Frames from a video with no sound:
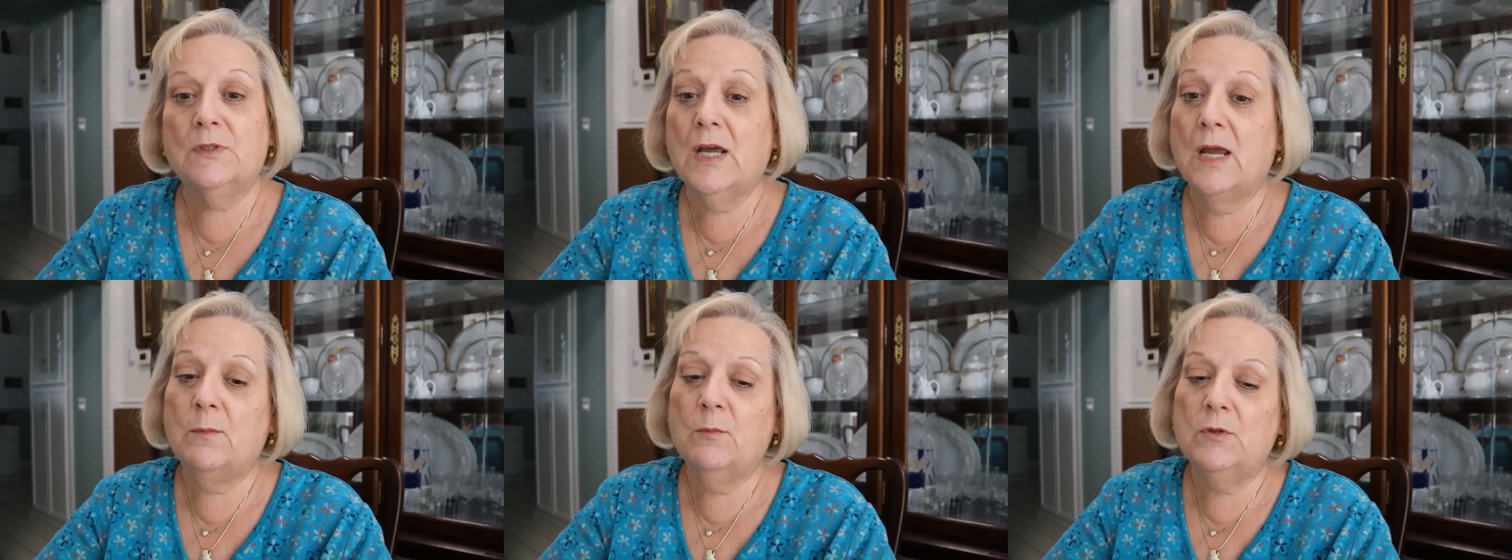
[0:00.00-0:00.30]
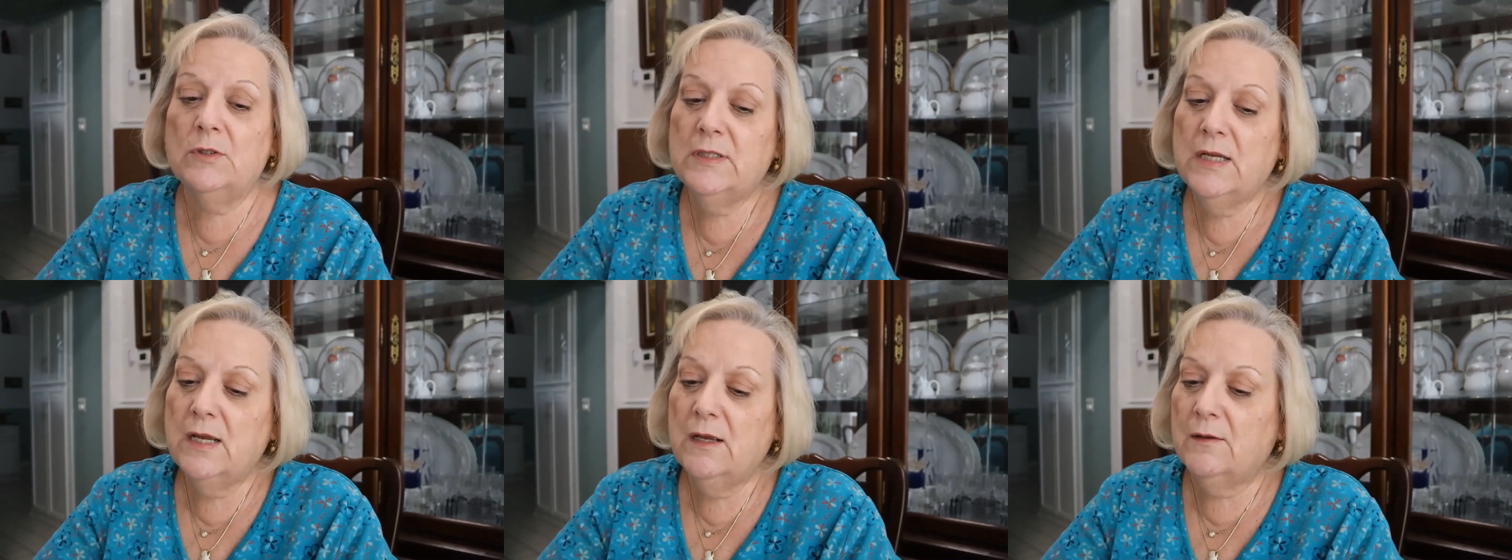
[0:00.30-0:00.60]
time
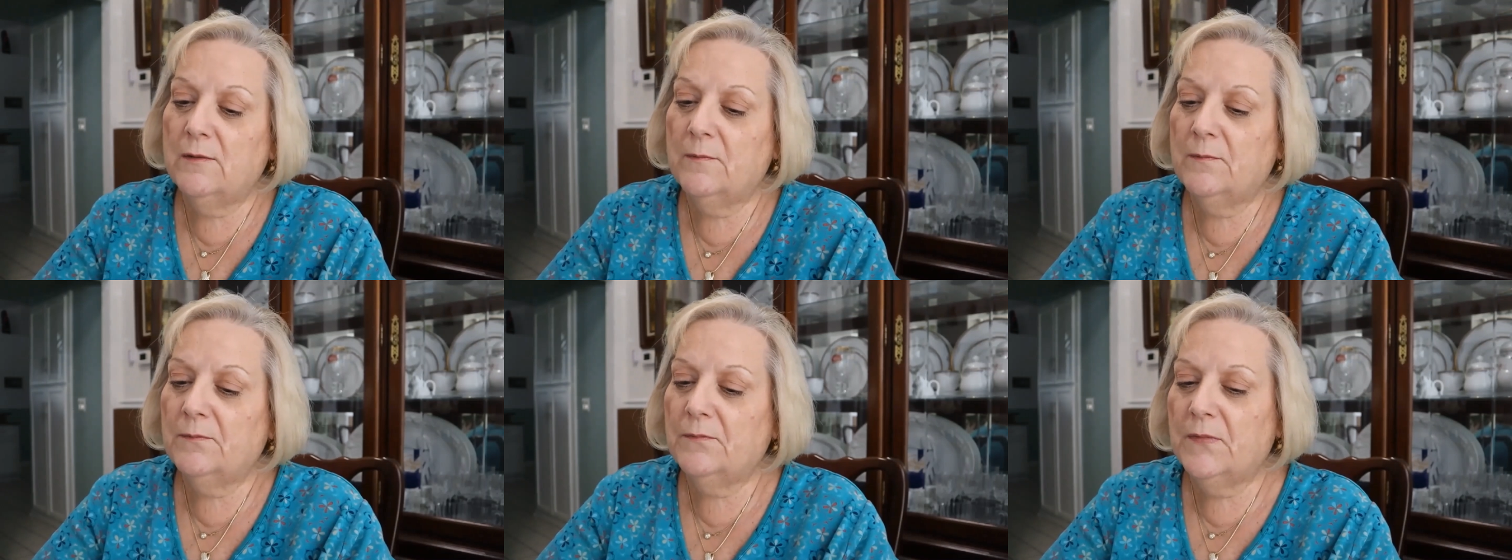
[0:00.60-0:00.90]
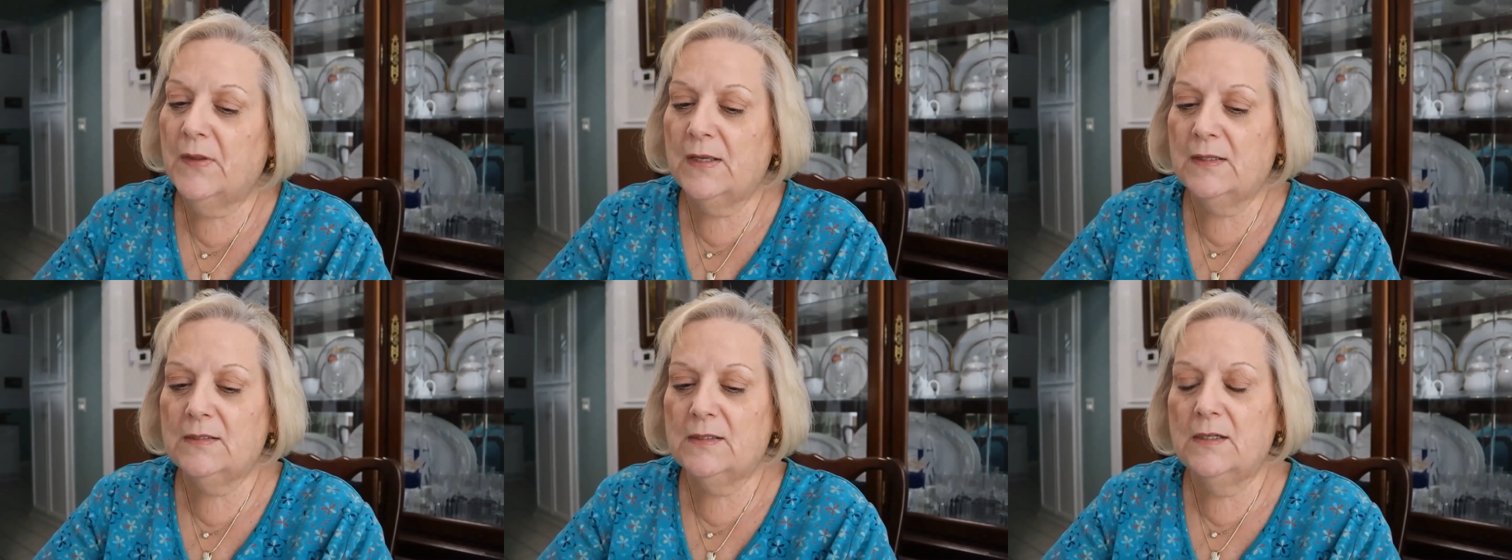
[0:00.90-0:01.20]
will tell.
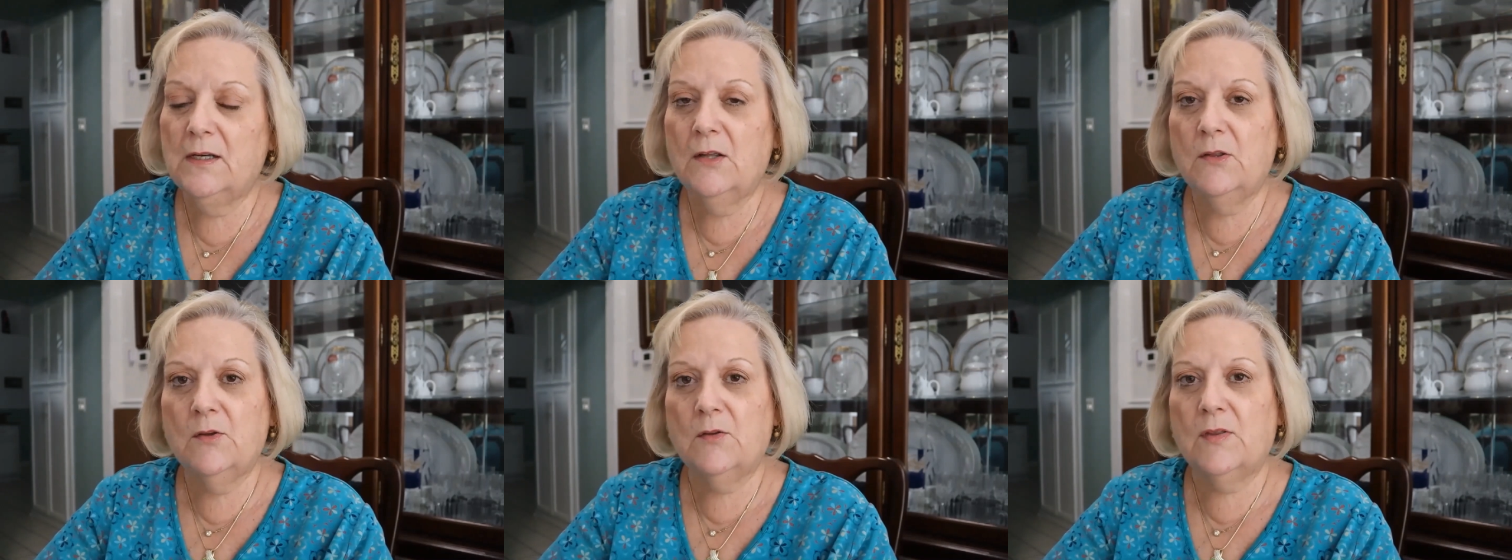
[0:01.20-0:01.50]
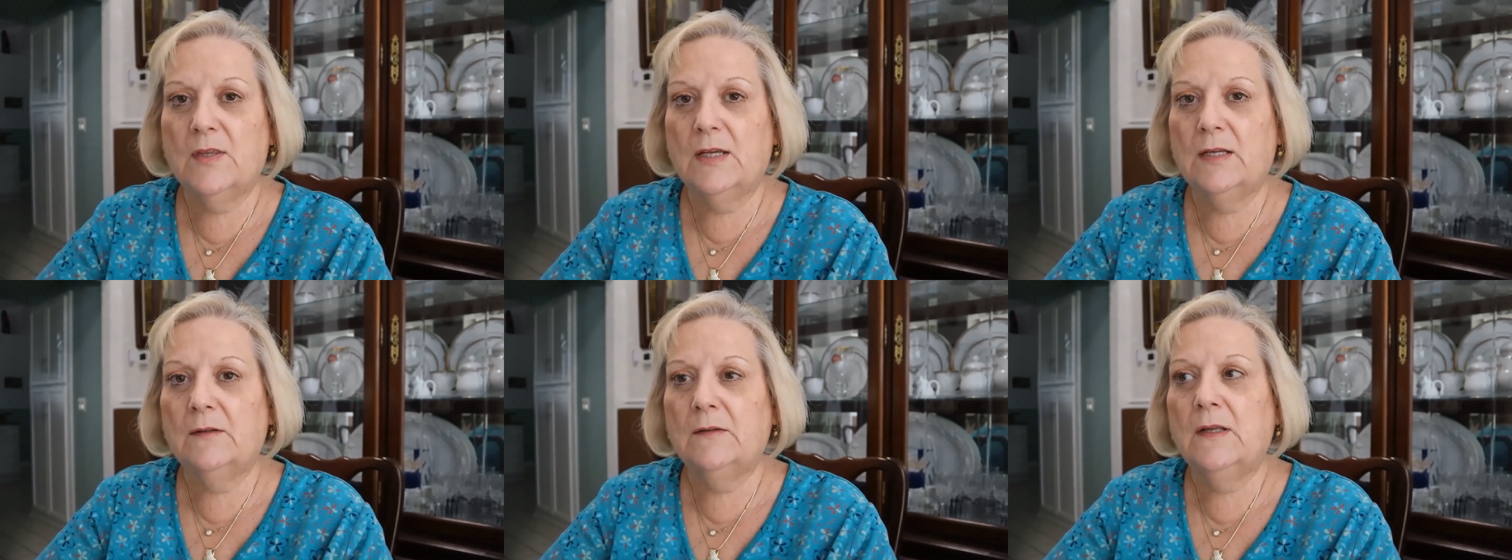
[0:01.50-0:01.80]
That's another
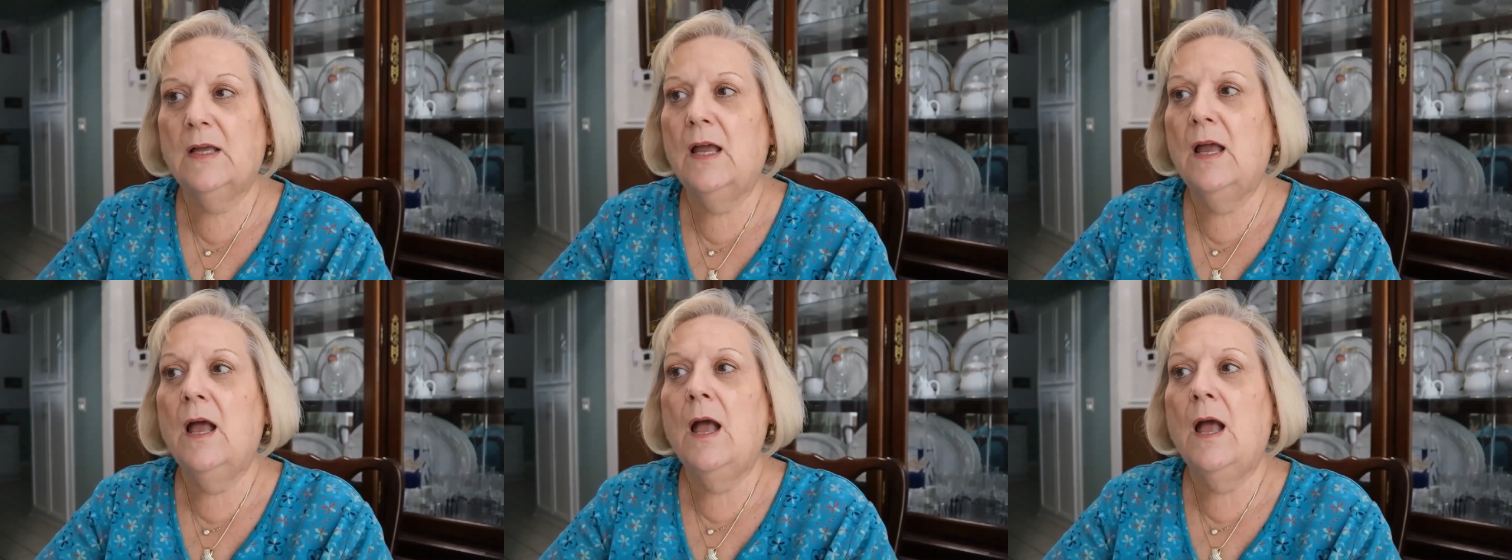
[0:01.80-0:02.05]
thing.